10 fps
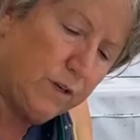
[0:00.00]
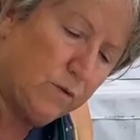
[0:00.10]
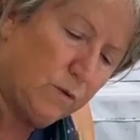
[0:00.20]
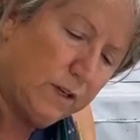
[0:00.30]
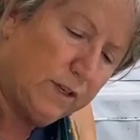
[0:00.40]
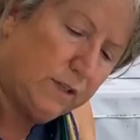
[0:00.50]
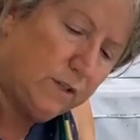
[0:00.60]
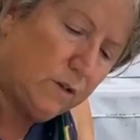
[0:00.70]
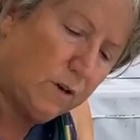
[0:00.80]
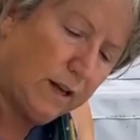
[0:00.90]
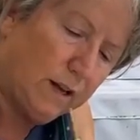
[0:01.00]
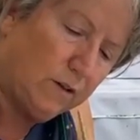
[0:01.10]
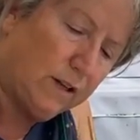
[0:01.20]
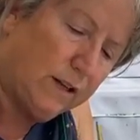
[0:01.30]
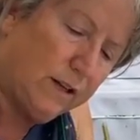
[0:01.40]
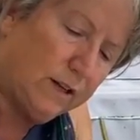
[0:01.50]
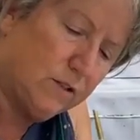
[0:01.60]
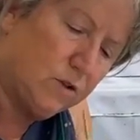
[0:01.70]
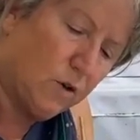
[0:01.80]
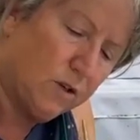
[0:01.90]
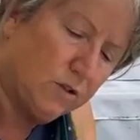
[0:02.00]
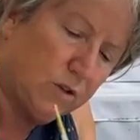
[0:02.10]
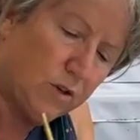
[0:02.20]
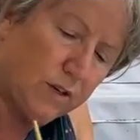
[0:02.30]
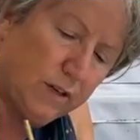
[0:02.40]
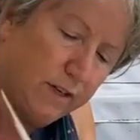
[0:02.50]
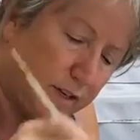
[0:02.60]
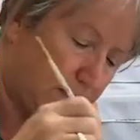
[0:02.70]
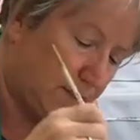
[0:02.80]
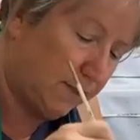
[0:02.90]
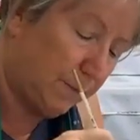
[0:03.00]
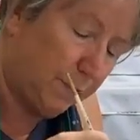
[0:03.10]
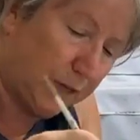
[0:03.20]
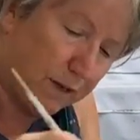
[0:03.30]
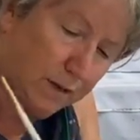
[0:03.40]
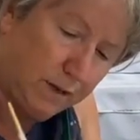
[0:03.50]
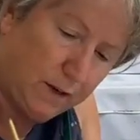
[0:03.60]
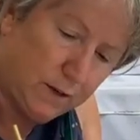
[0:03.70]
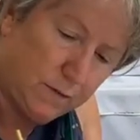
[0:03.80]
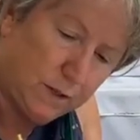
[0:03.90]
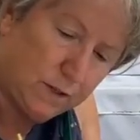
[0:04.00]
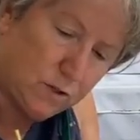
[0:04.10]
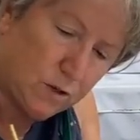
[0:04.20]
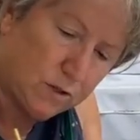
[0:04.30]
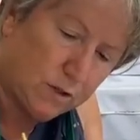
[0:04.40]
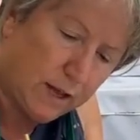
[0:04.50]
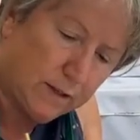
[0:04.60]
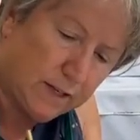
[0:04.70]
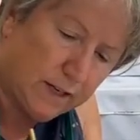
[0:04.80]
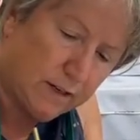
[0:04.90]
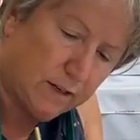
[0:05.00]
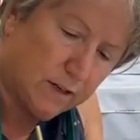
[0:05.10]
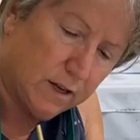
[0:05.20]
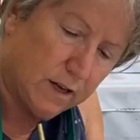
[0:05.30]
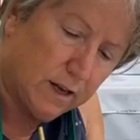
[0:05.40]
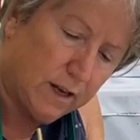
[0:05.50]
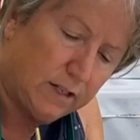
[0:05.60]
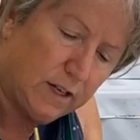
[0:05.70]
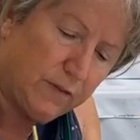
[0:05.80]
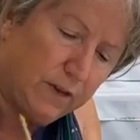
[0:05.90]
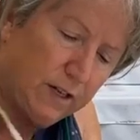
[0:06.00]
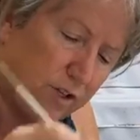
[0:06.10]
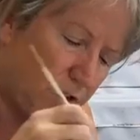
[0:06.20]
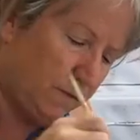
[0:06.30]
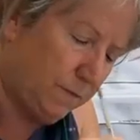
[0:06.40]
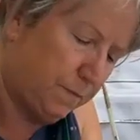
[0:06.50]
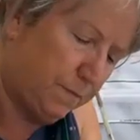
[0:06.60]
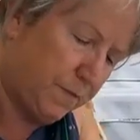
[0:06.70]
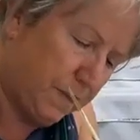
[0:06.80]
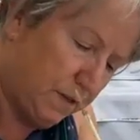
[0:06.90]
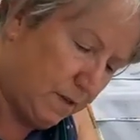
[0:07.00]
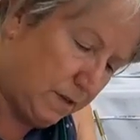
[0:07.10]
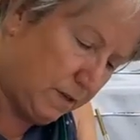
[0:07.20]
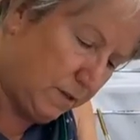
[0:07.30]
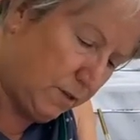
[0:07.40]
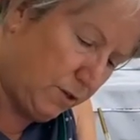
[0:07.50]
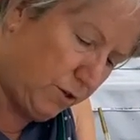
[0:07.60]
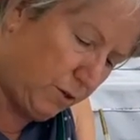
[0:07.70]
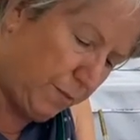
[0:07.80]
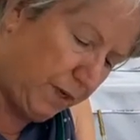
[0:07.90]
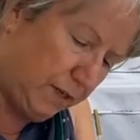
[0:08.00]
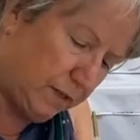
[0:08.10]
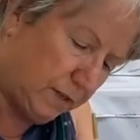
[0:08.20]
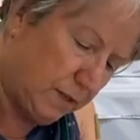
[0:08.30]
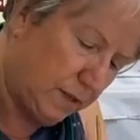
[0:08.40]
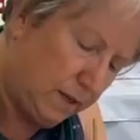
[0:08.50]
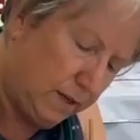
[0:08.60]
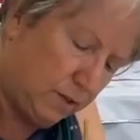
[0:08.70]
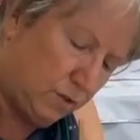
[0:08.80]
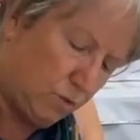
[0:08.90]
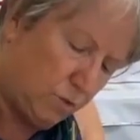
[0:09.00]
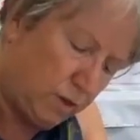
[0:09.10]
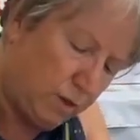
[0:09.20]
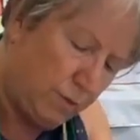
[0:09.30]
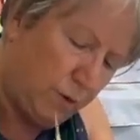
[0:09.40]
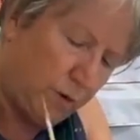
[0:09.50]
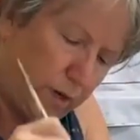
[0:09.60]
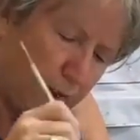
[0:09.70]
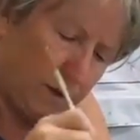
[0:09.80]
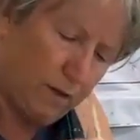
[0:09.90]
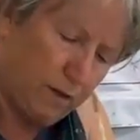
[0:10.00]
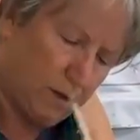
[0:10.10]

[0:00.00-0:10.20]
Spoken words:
when you really start outlining, it starts turning into something. You know, it starts taking a definition to your piece, and it's really pretty.